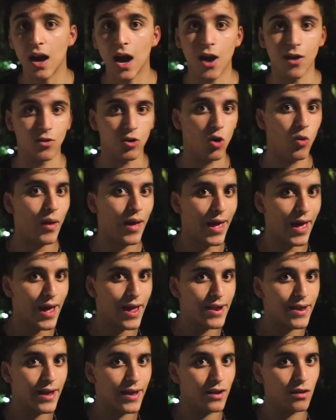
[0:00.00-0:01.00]
I'll go
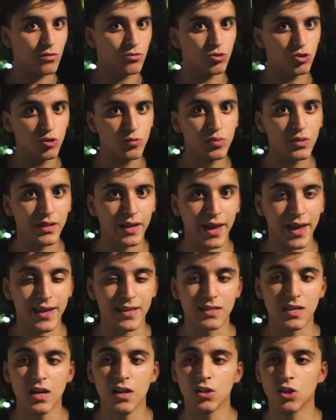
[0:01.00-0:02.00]
ahead and I'll
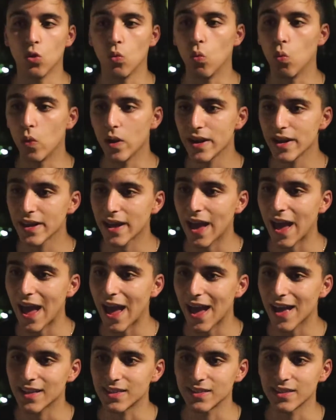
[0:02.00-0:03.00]
duplicate the winning
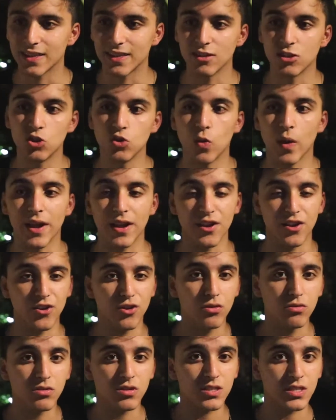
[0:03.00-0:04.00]
ads into a
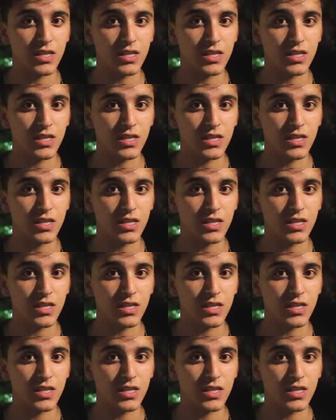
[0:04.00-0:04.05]
new